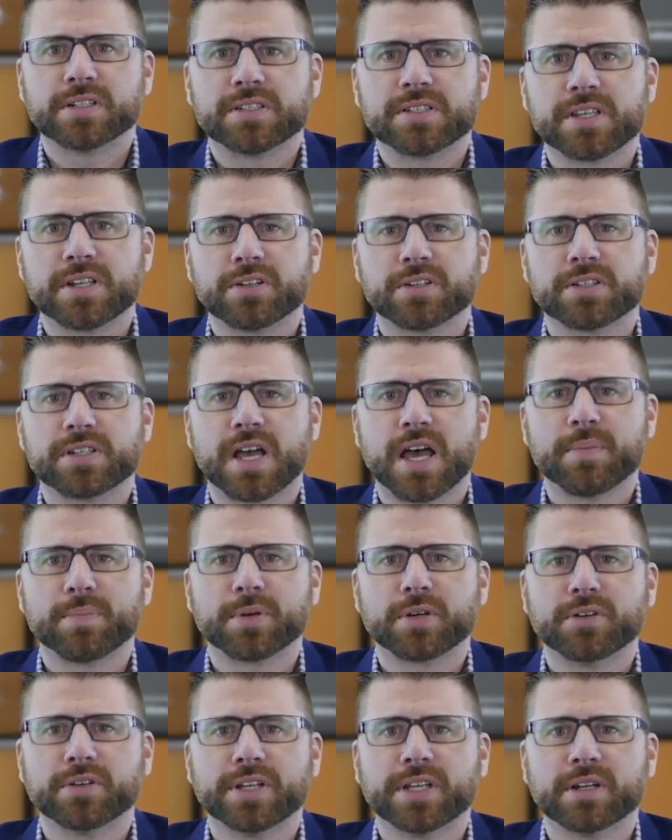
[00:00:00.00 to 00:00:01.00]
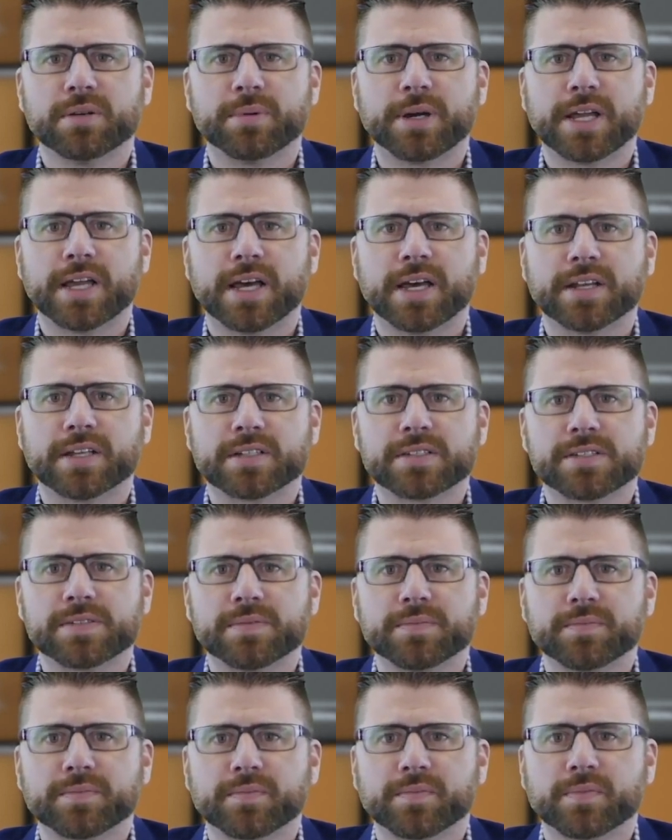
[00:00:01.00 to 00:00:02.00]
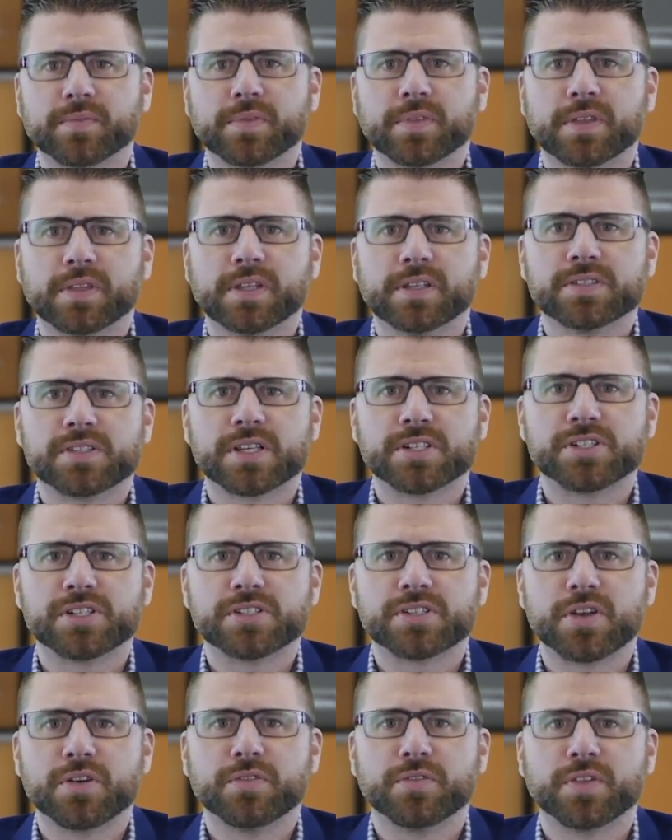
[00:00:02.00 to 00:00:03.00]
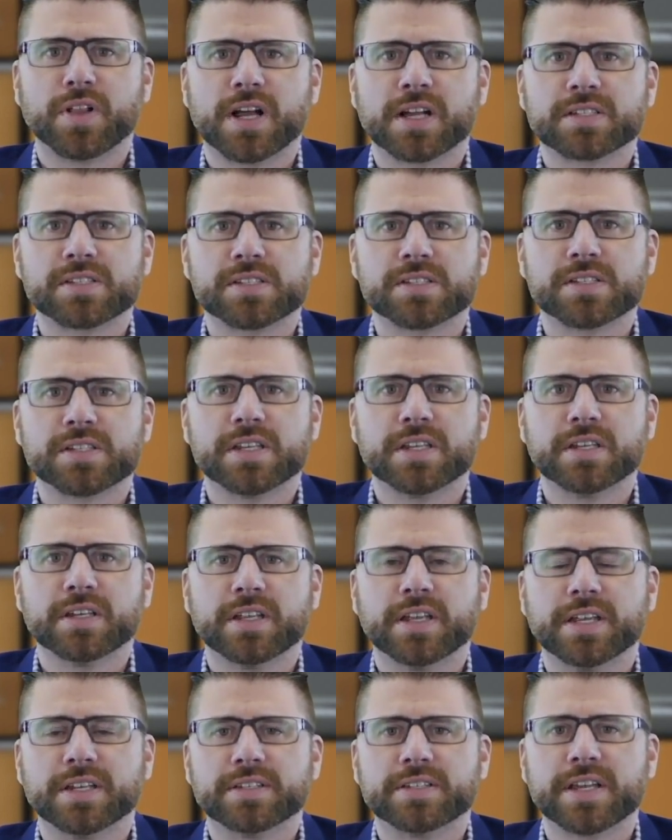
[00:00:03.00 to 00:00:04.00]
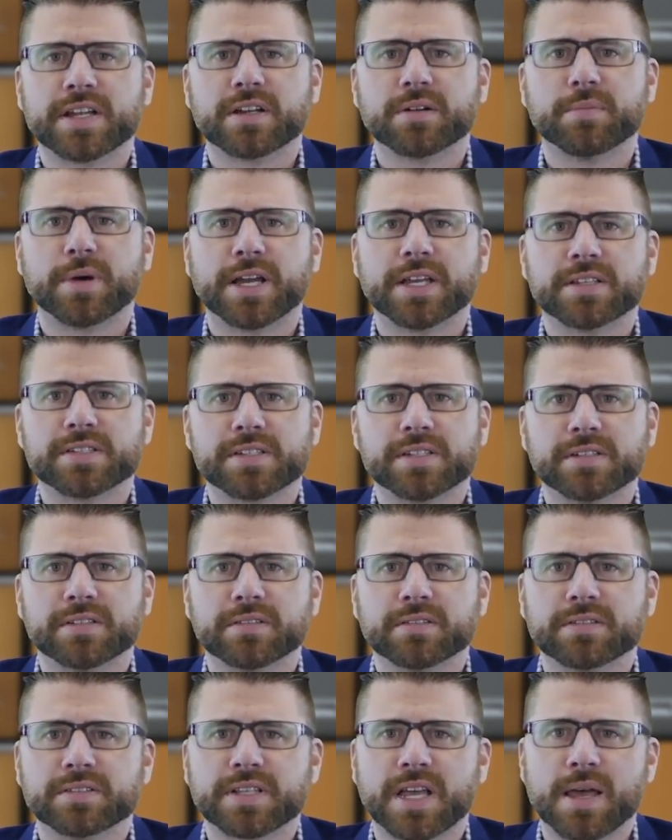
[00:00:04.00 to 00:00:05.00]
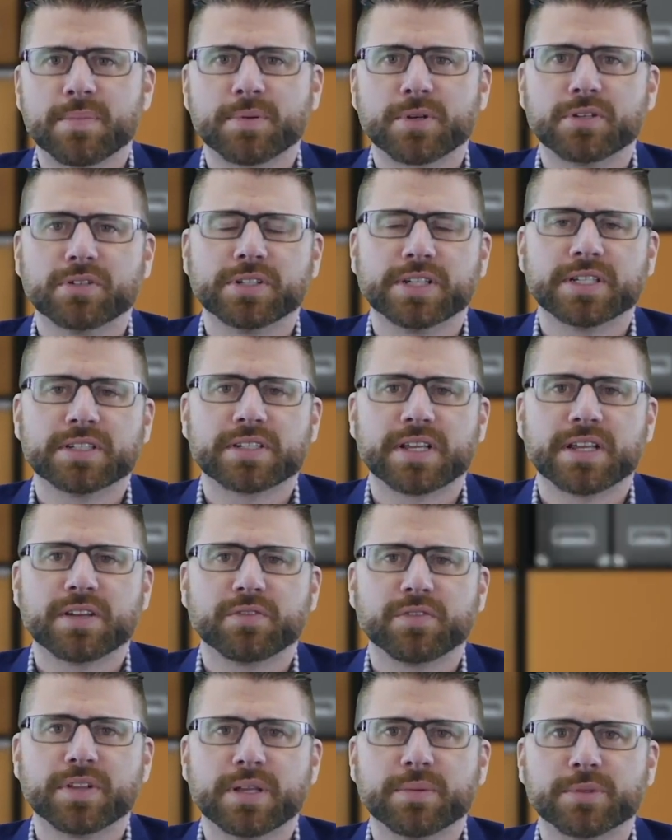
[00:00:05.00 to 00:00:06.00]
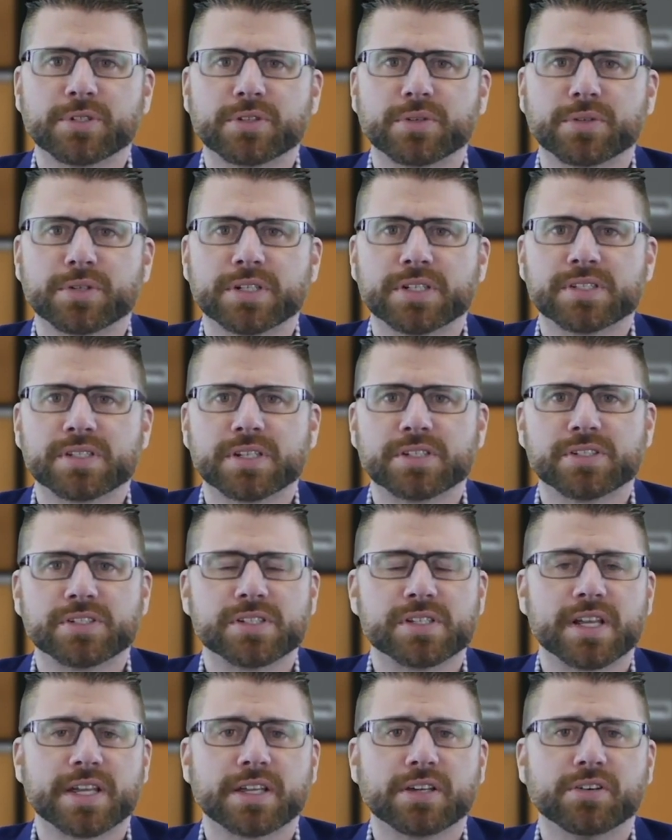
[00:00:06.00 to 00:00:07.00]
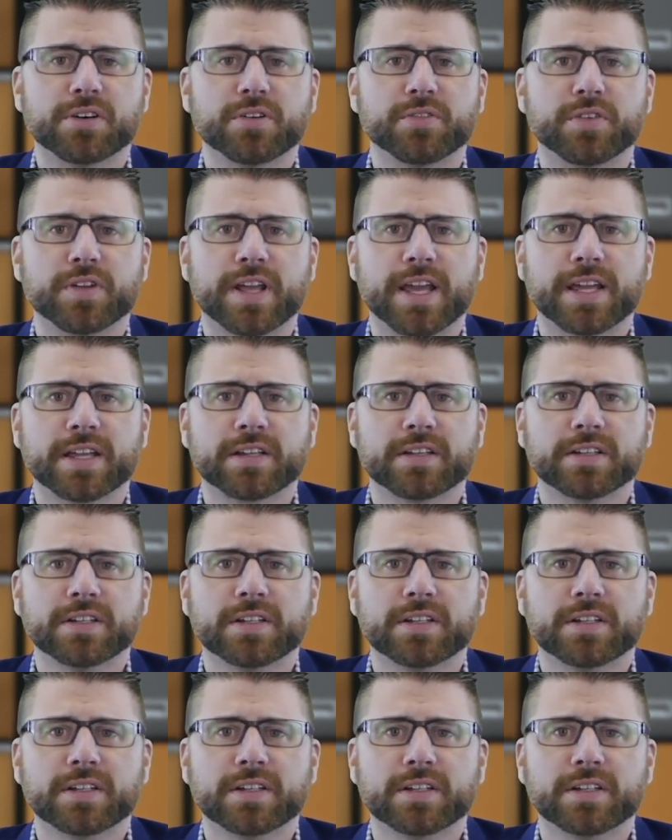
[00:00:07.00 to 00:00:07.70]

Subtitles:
consider topical antibiotics such as ofloxacin and terramycin, topical anti-inflammatories such as diclofenac,